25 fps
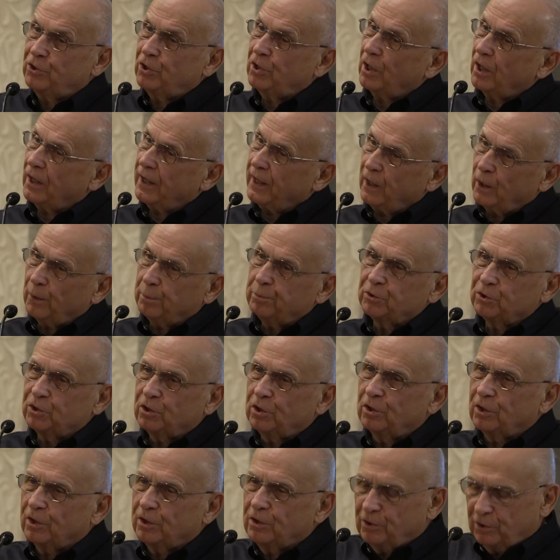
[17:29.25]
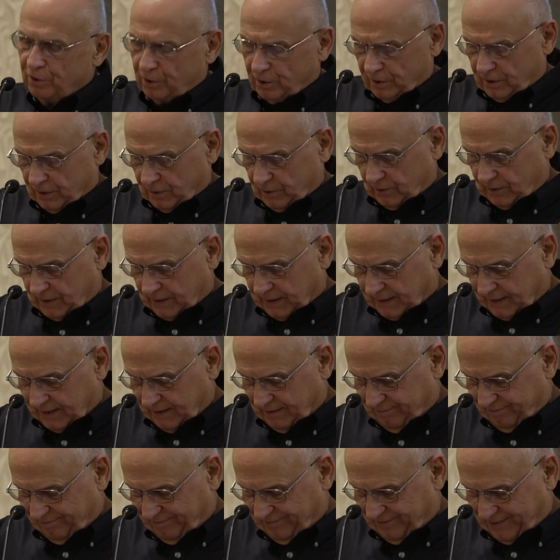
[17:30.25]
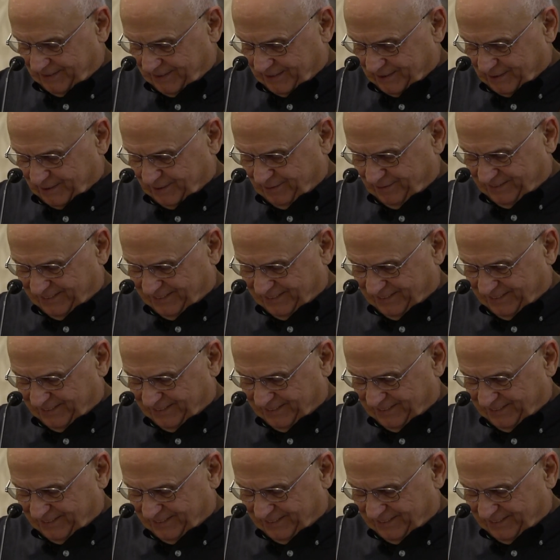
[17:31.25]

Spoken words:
You got to help us look good, okay? So.